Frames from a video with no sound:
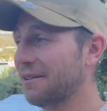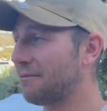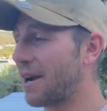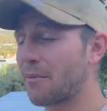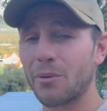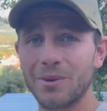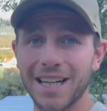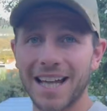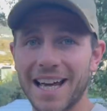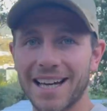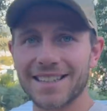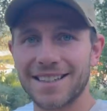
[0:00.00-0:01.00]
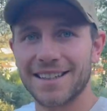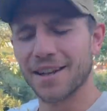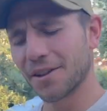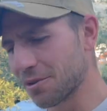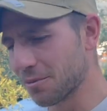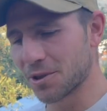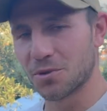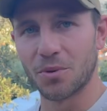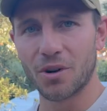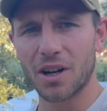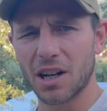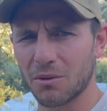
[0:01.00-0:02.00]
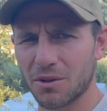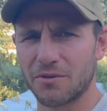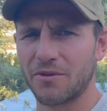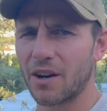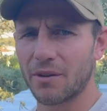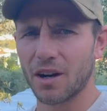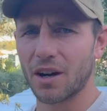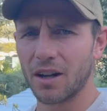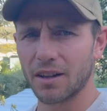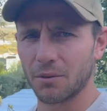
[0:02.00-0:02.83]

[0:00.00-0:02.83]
Very relaxed, not too much work. It was very hot.